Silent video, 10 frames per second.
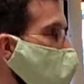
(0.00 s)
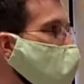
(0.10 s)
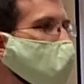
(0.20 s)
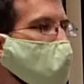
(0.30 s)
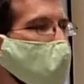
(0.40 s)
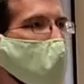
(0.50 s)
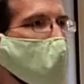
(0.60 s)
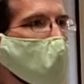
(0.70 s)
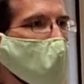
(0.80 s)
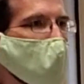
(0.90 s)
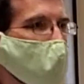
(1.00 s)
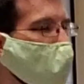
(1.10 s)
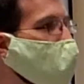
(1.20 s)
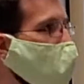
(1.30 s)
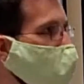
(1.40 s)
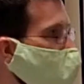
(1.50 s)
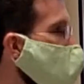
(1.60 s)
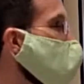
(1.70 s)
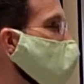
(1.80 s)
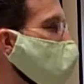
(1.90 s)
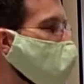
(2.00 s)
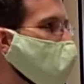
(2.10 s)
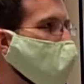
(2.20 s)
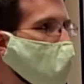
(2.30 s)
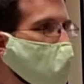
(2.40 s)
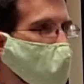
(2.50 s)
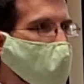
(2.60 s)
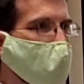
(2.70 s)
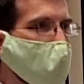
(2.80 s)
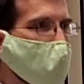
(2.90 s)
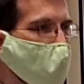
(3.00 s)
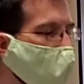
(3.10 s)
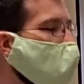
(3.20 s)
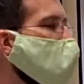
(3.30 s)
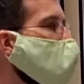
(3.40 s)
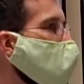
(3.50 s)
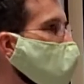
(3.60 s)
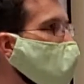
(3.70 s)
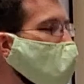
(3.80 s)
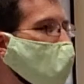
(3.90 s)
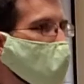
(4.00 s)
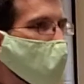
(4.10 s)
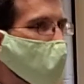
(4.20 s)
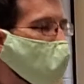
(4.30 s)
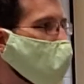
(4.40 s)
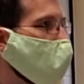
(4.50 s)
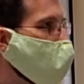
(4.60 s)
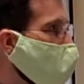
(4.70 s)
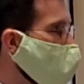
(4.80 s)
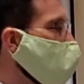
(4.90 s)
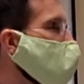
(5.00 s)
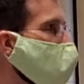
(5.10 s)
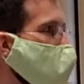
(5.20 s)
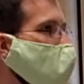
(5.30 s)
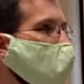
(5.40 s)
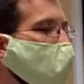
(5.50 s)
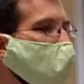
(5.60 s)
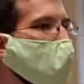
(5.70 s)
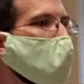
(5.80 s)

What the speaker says: it, or sometimes it doesn't, or sometimes it's spelled with a K, or sometimes Muslim is spelled different.